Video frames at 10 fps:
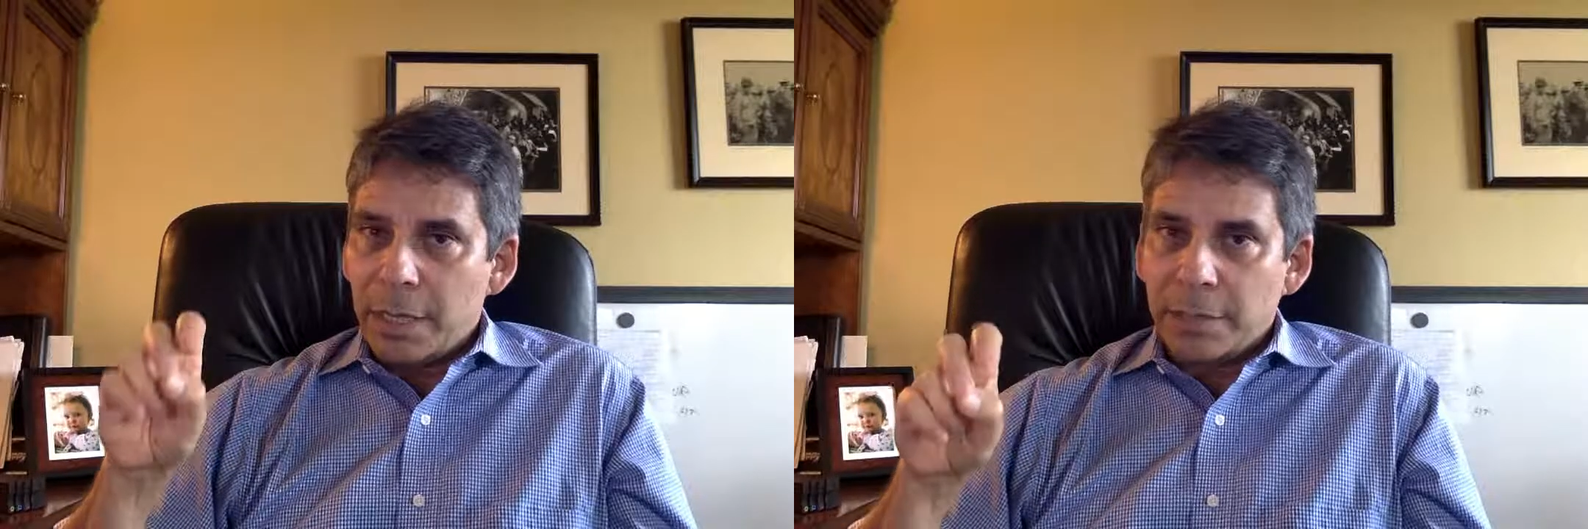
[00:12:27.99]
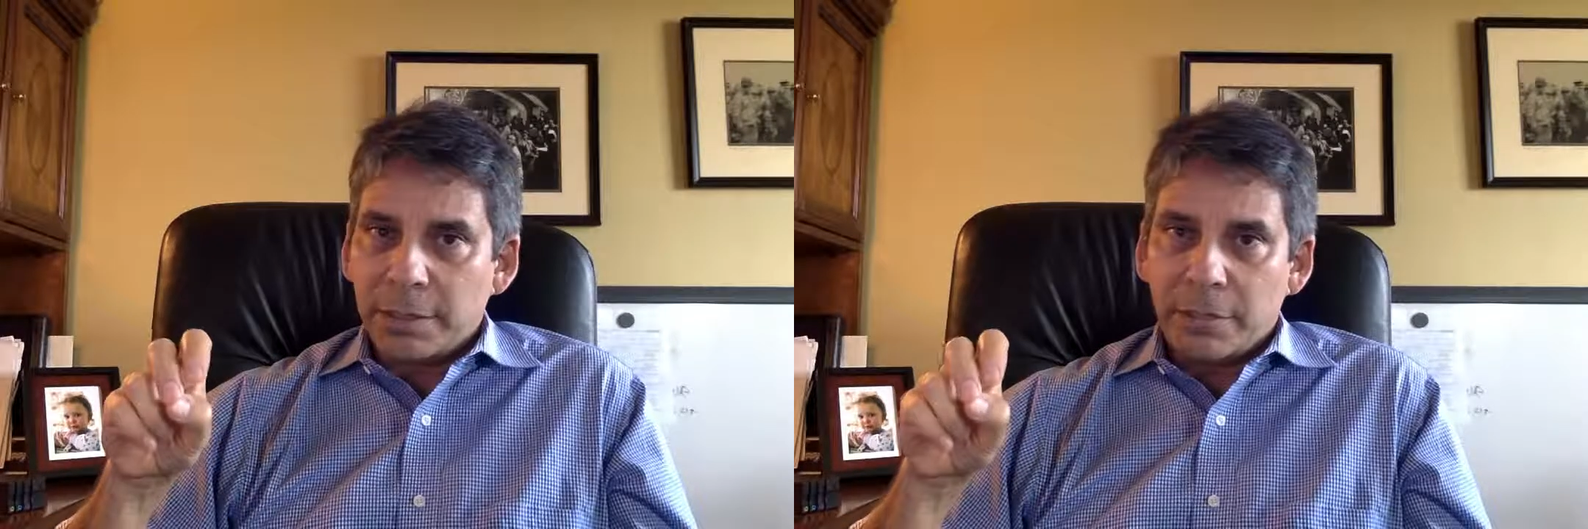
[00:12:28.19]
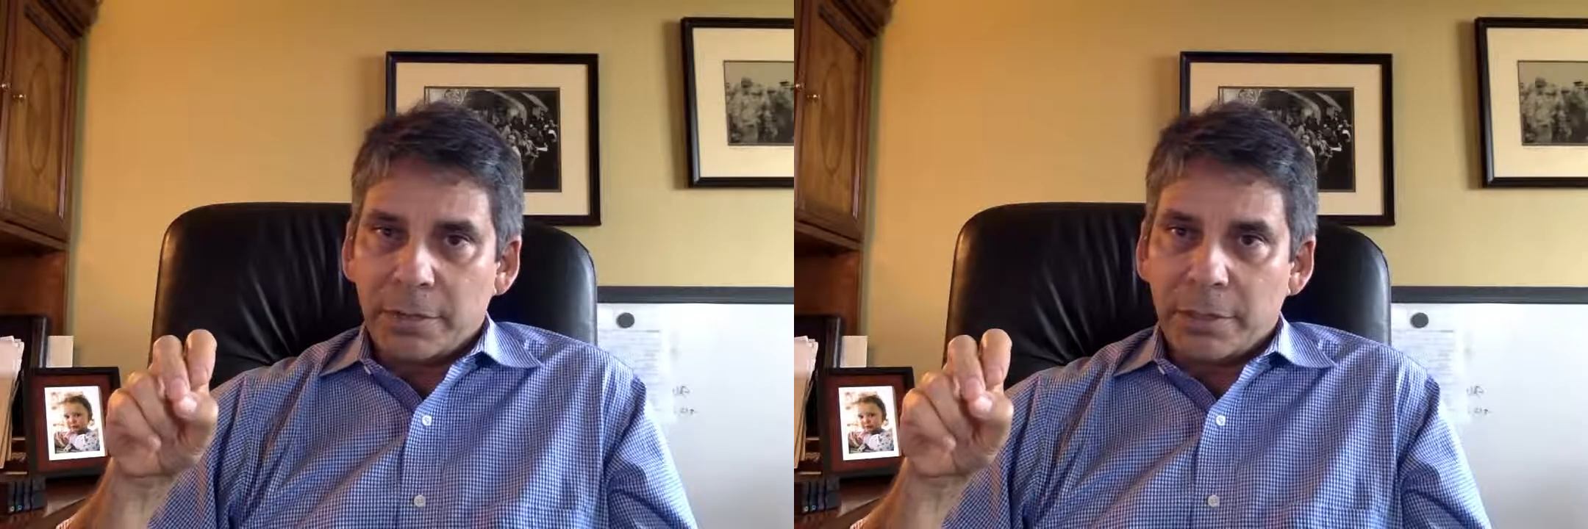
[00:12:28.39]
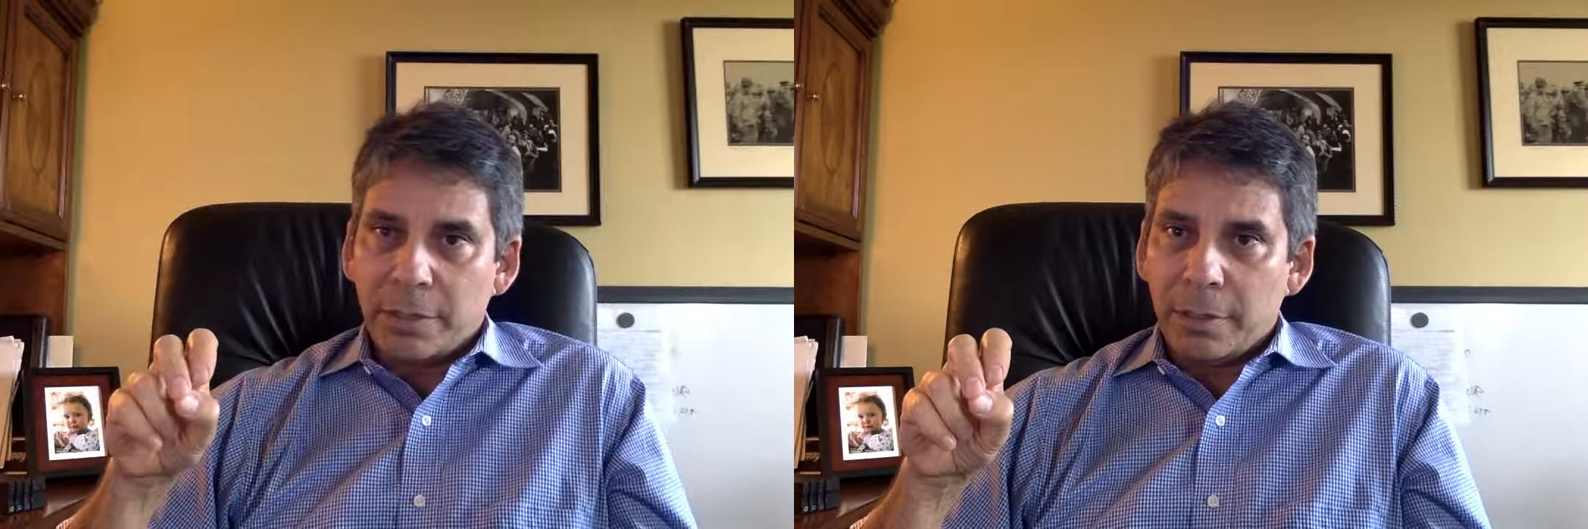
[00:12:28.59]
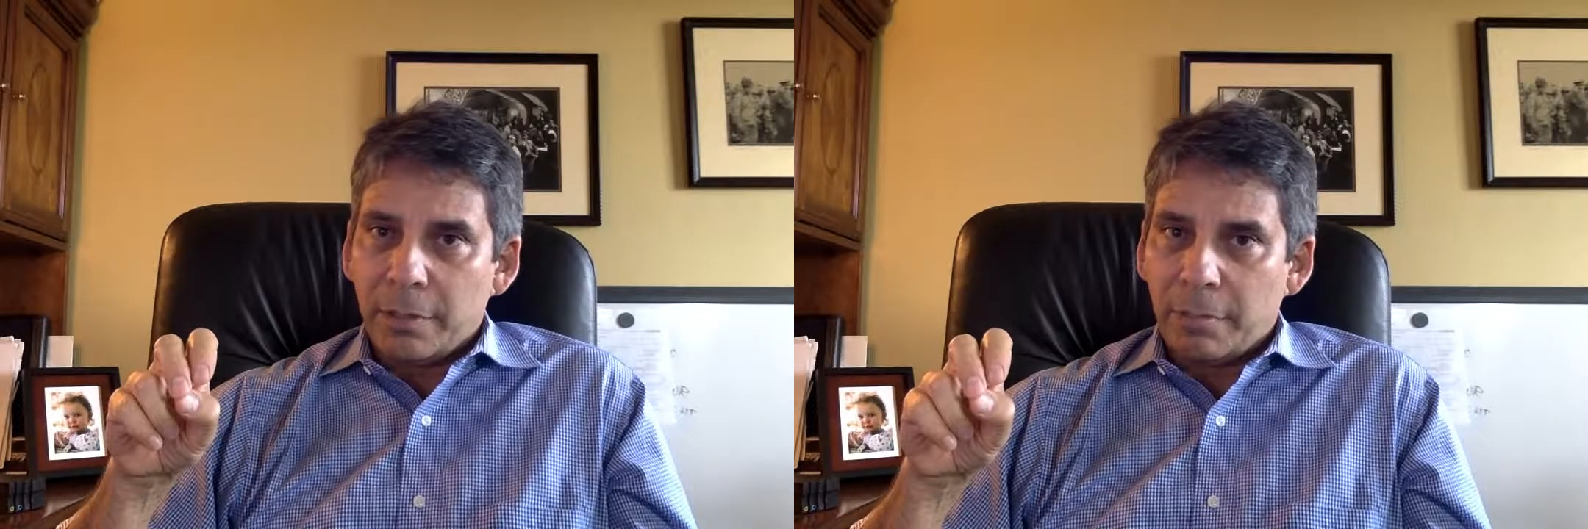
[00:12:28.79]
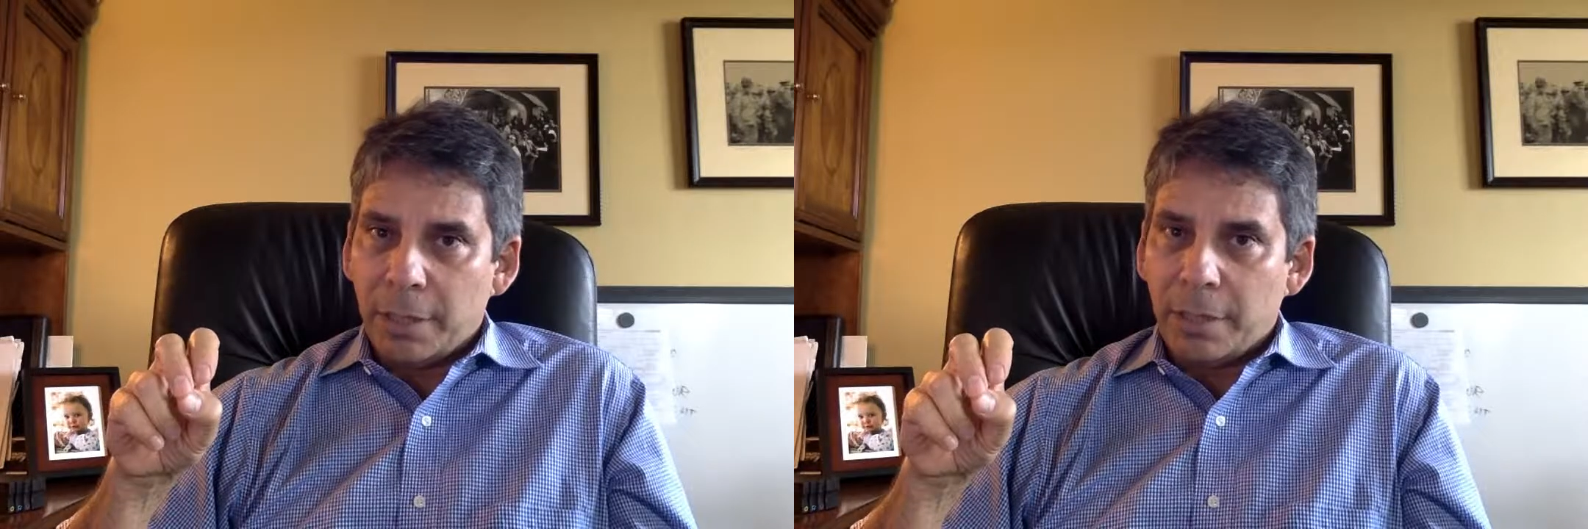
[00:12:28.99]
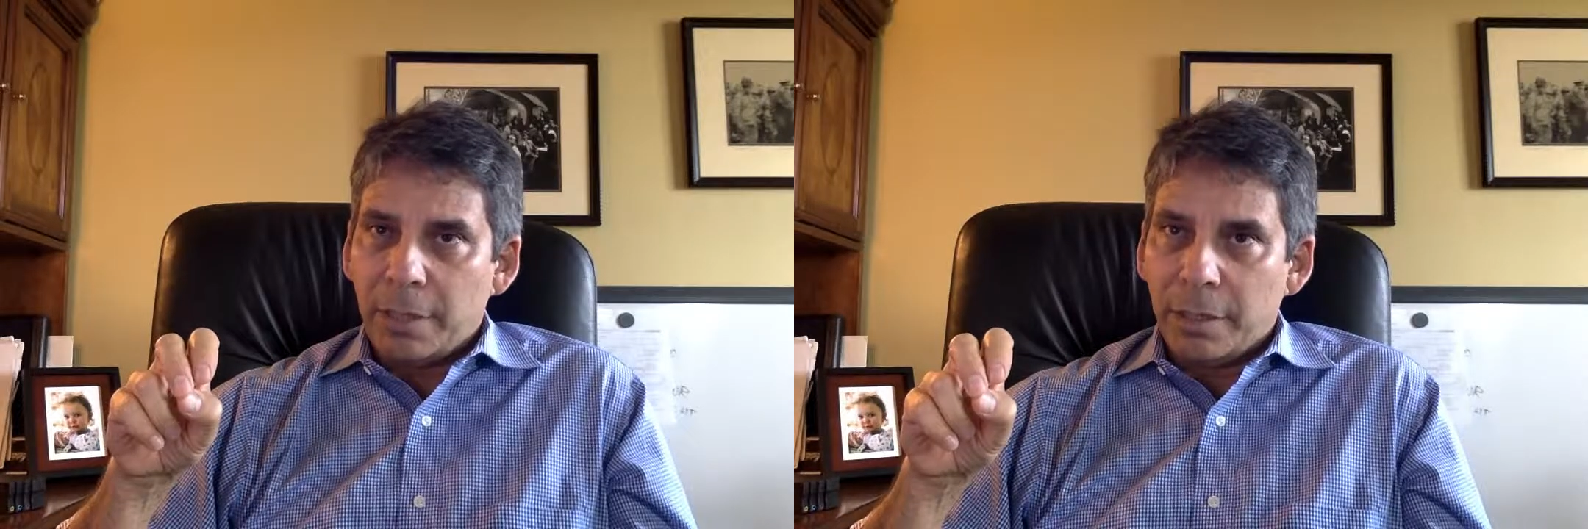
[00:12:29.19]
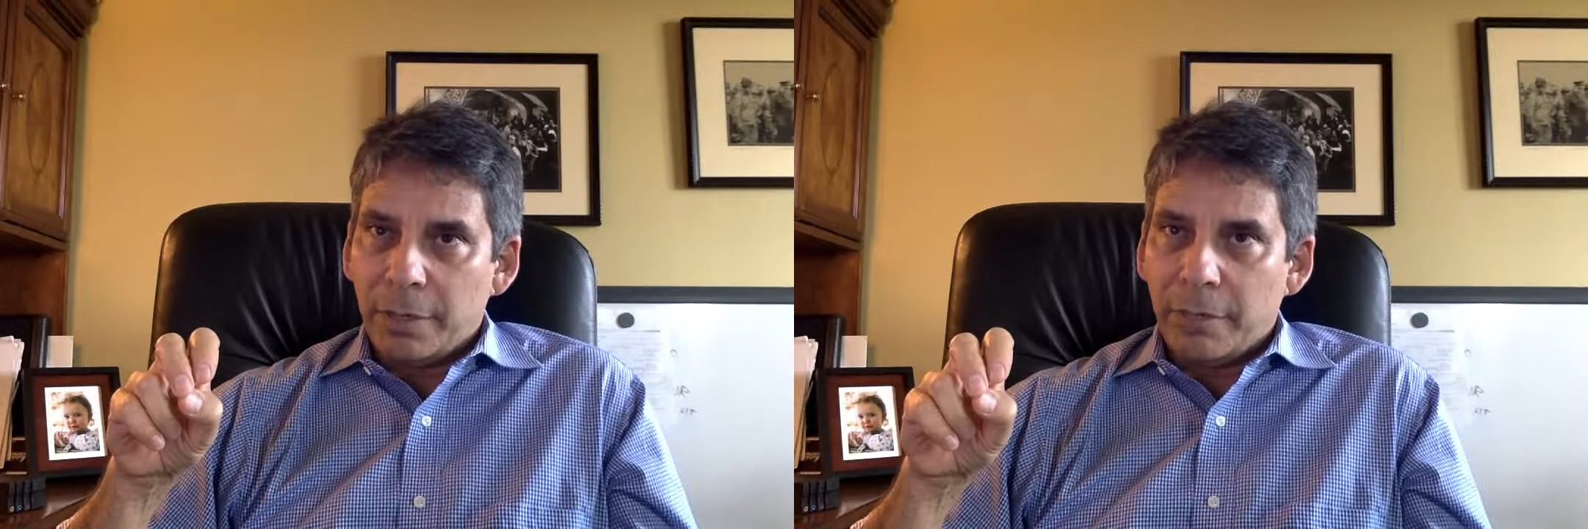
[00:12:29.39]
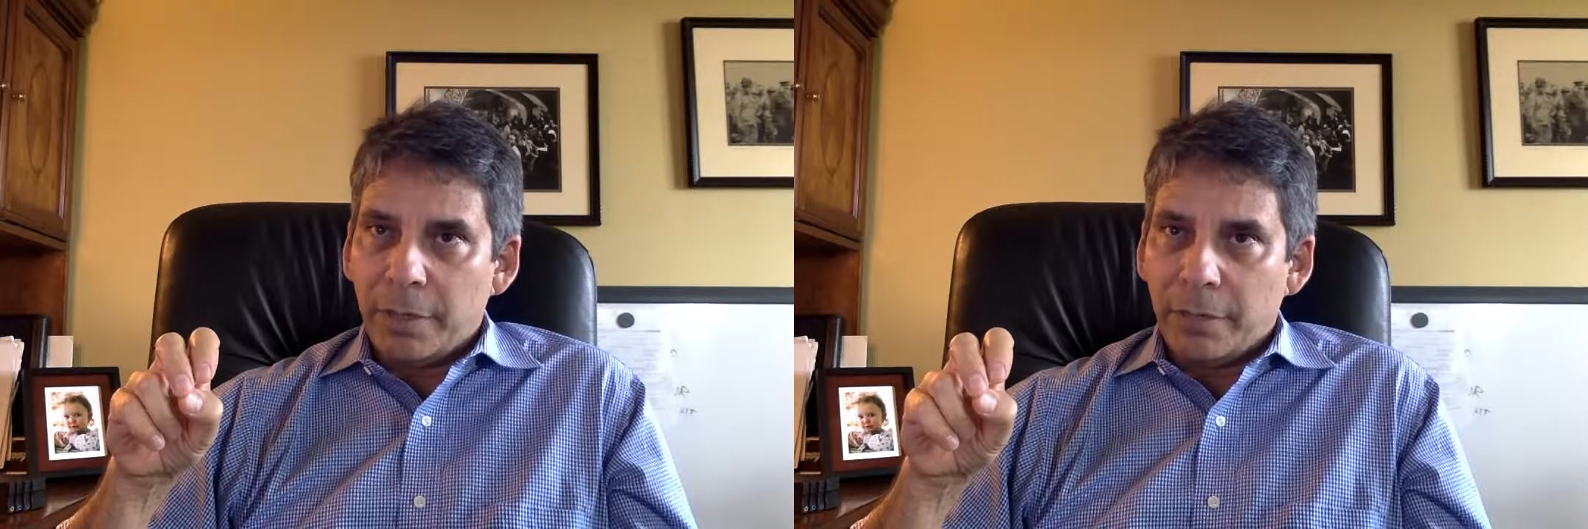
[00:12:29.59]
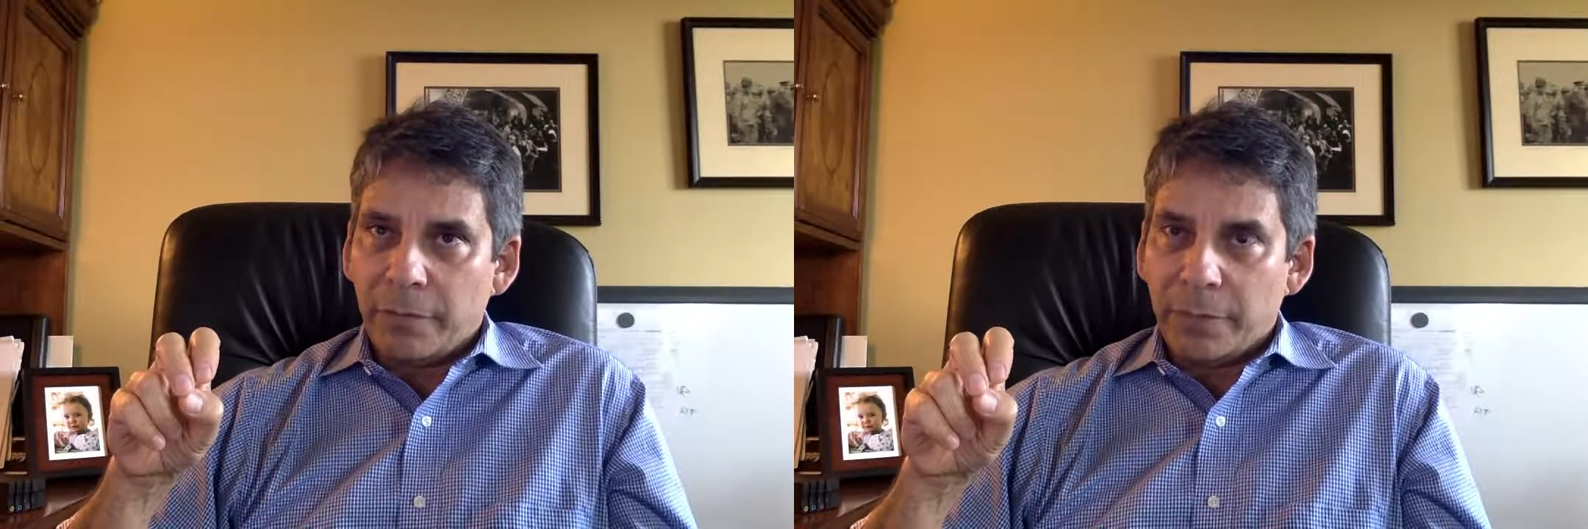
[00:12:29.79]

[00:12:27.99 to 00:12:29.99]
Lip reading: text if the